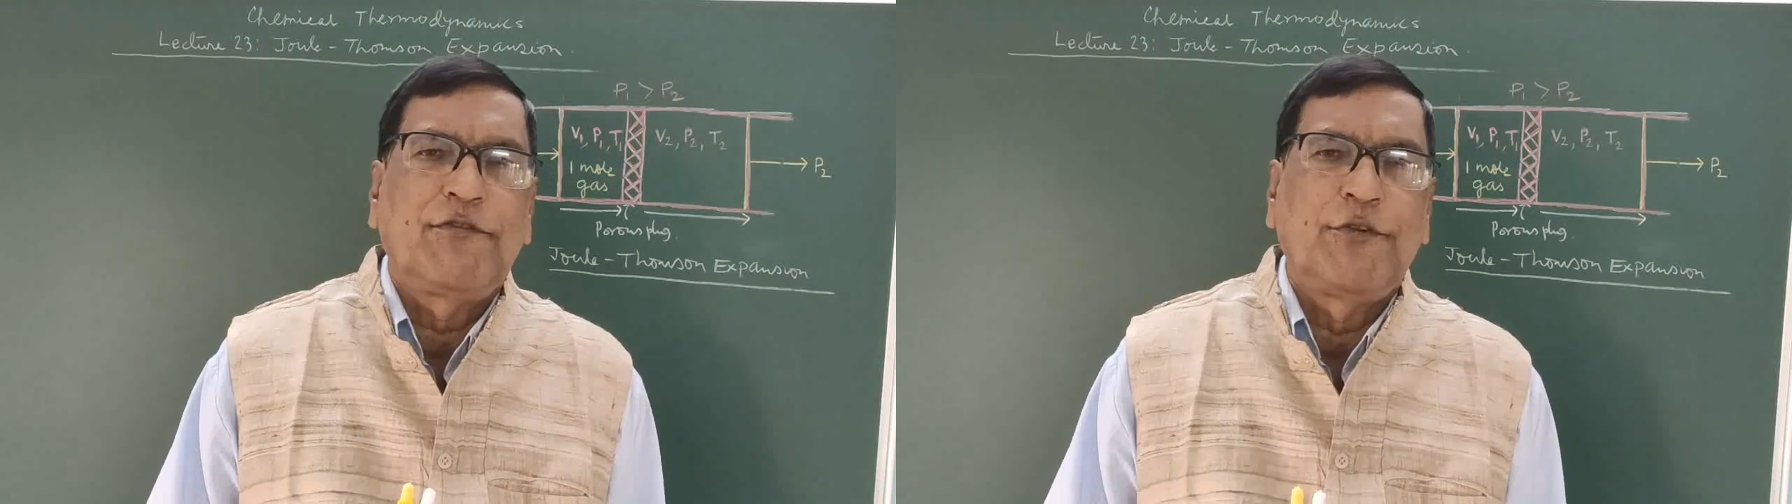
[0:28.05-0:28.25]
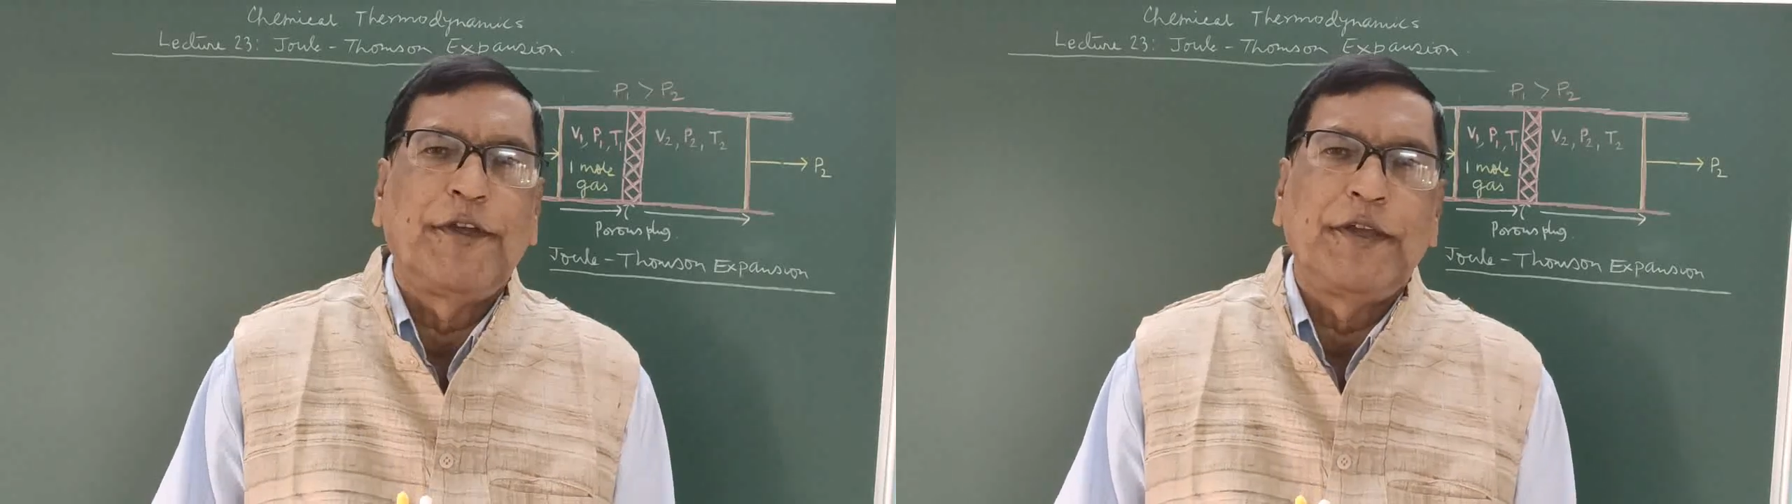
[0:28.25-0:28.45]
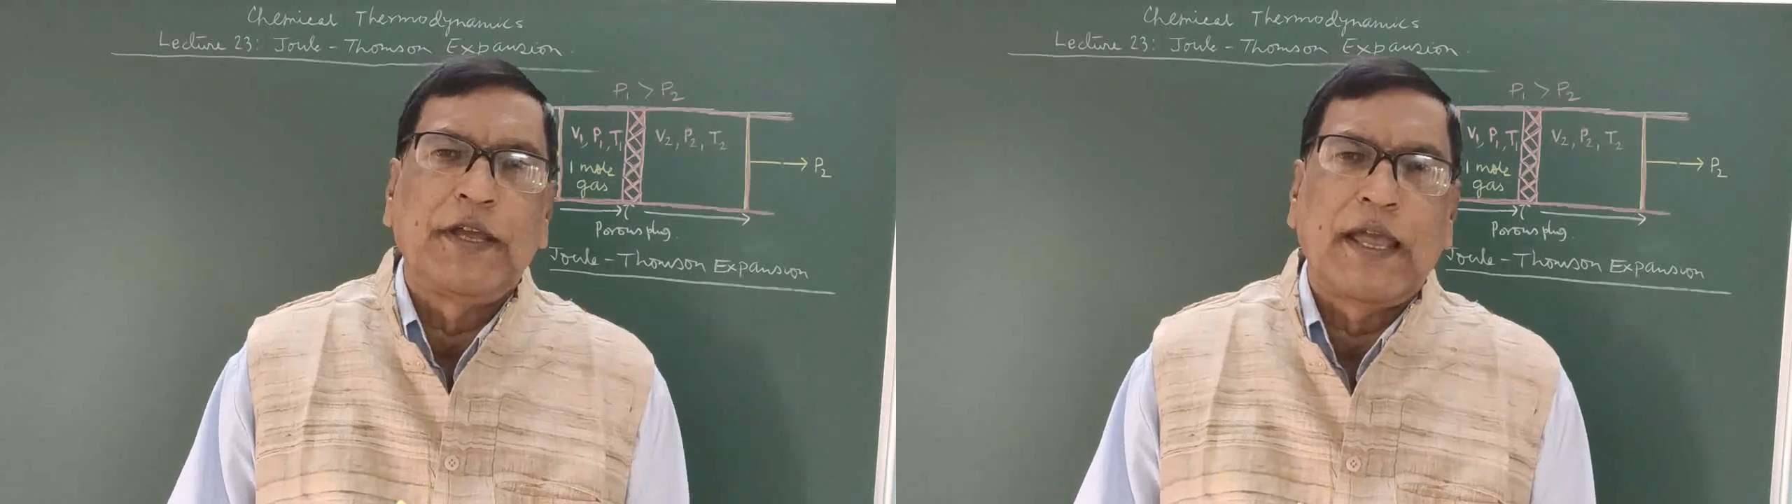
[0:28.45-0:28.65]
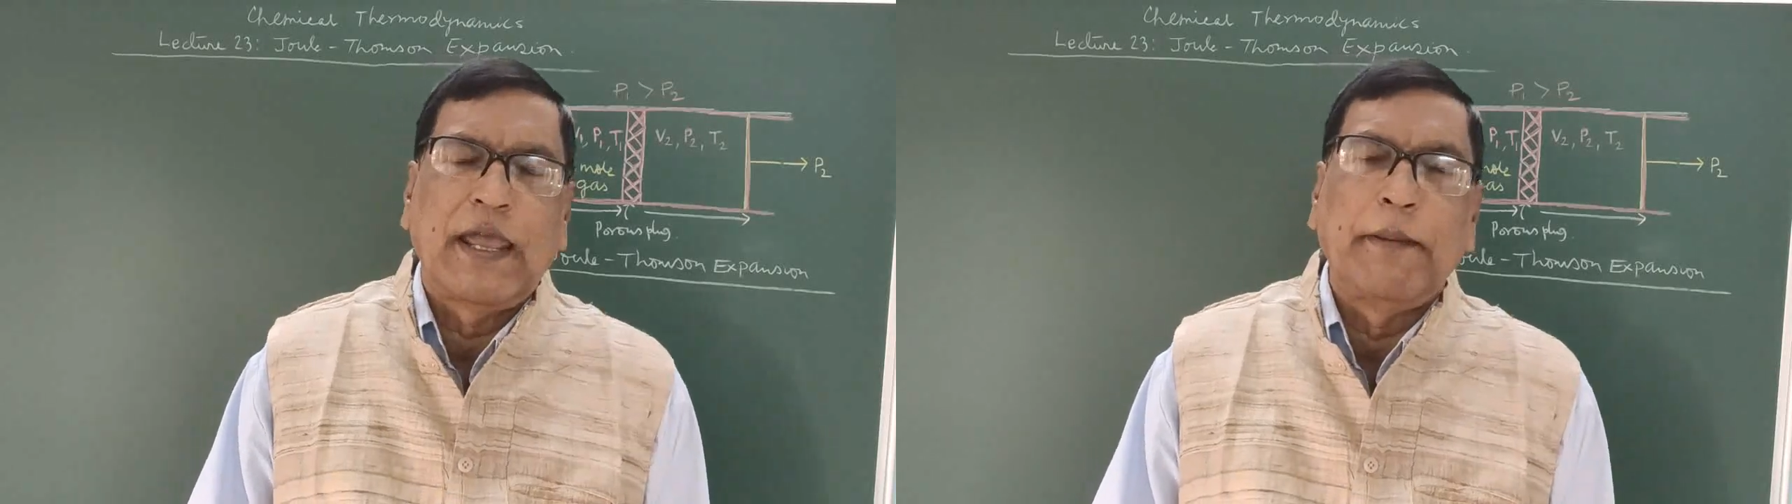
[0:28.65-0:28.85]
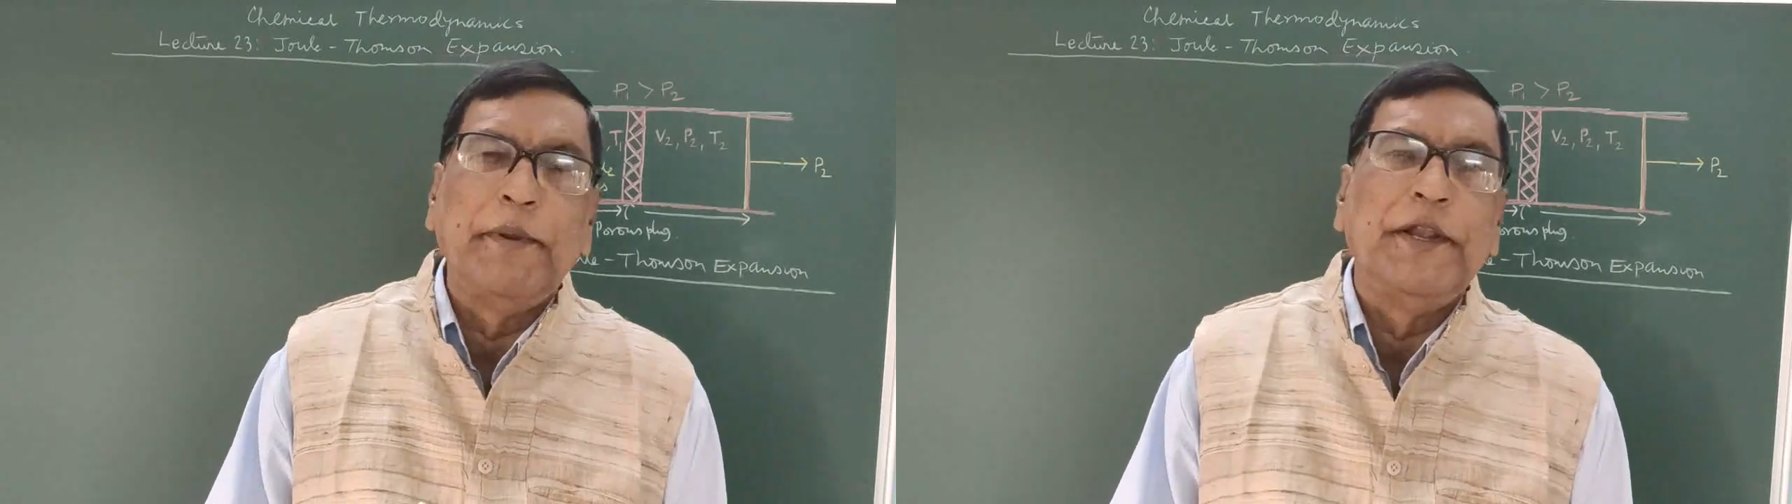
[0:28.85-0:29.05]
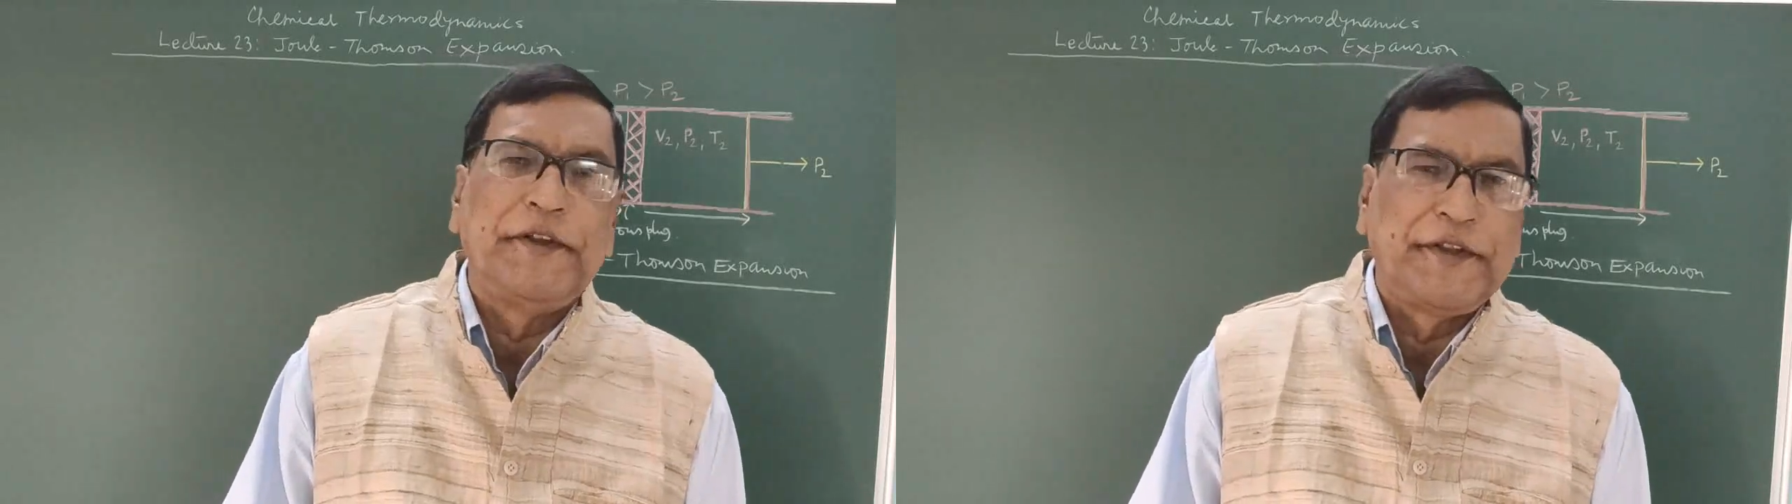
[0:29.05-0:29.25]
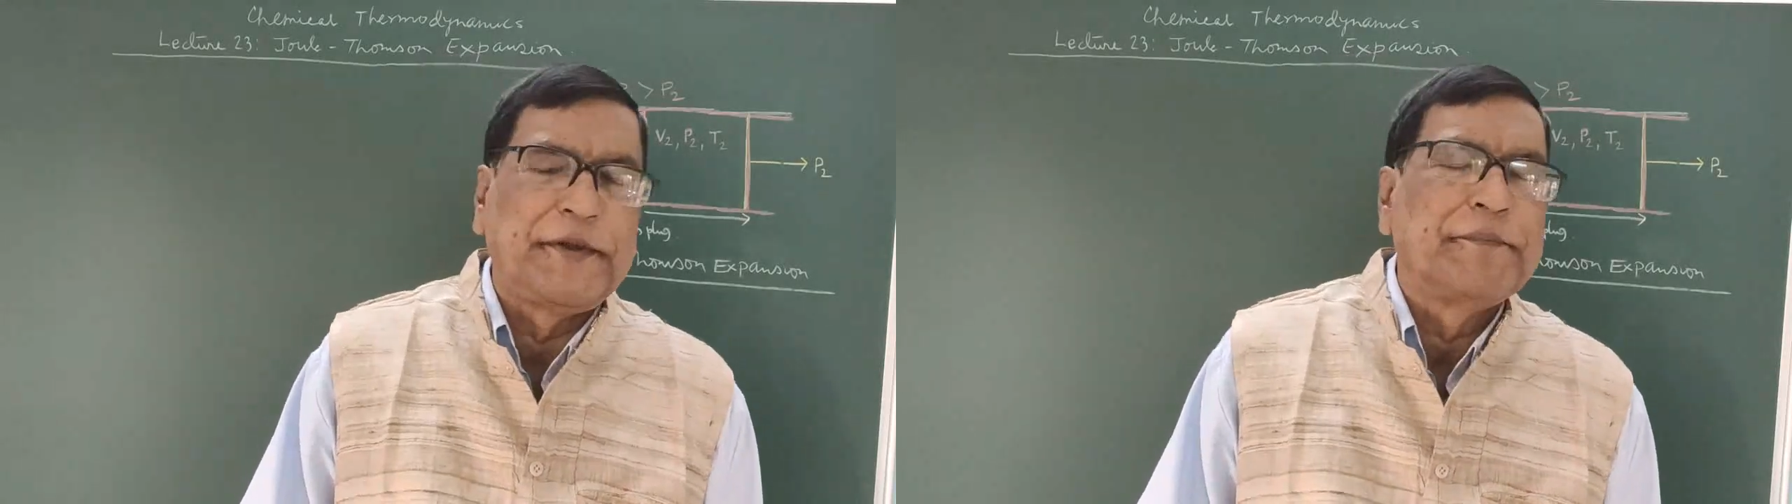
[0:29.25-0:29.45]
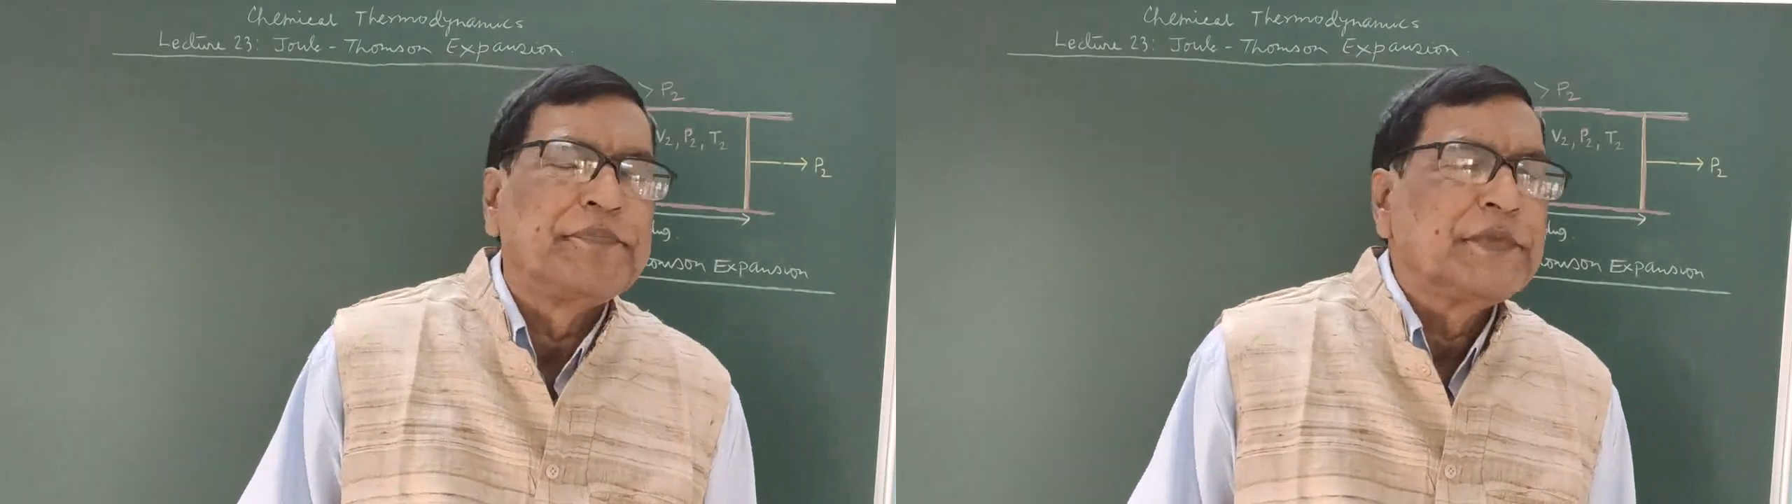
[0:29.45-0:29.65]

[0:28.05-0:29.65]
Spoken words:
flowing ability.